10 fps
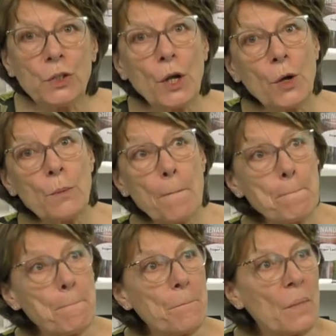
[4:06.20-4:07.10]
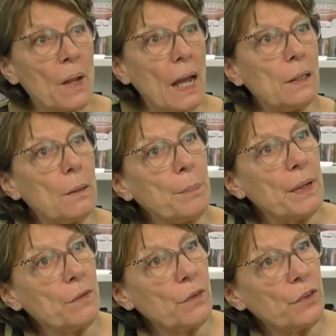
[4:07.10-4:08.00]
you know, and
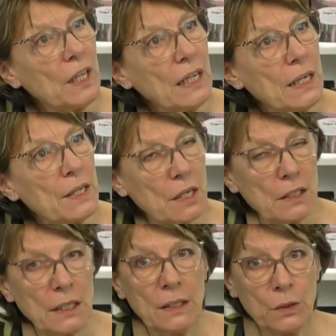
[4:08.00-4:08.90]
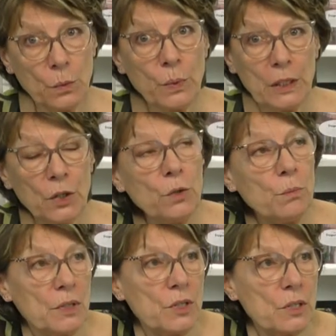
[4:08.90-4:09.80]
but the thing is, I think that we
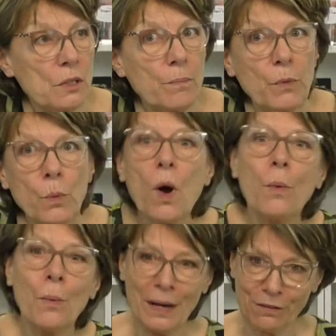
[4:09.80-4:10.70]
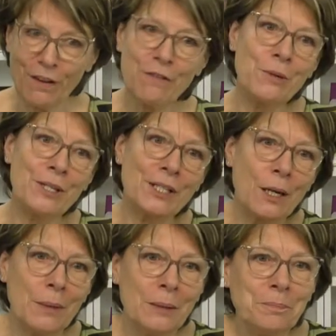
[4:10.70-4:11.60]
humans, while we're waiting for everybody to
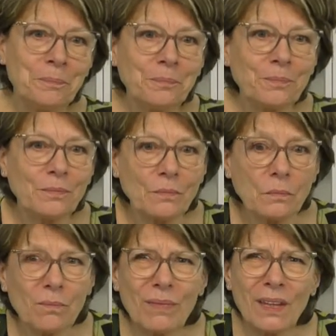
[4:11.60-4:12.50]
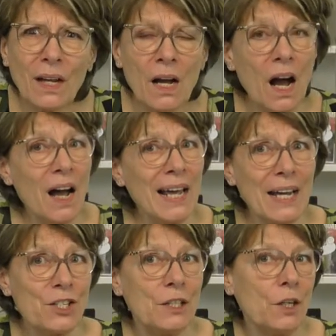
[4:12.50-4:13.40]
come in, I
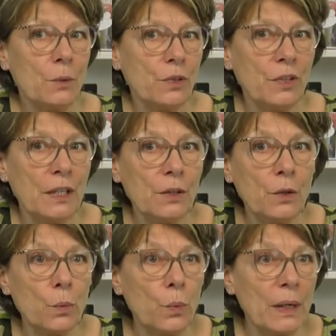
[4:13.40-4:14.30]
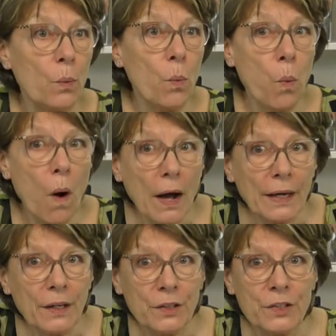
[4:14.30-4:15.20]
actually don't think that we're
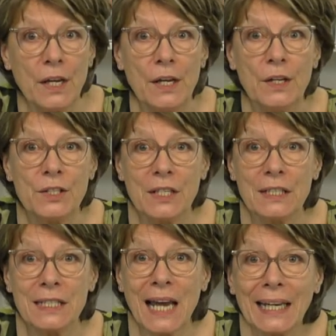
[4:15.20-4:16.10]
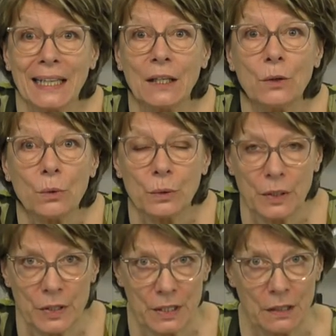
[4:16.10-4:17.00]
wired to take in all
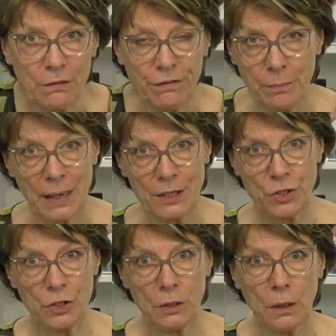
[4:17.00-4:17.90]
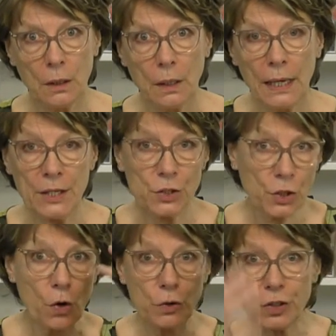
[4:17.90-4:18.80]
this information it's
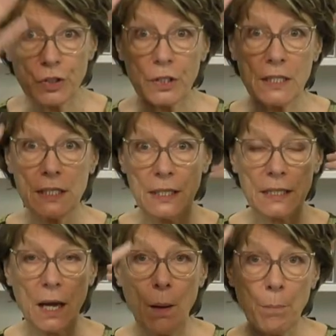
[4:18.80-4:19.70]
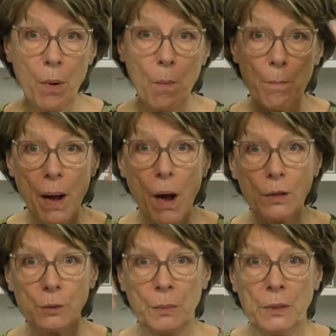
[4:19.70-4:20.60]
constant, isn't it? It's like a
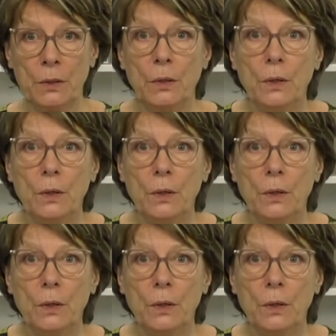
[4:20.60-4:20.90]
bombardment,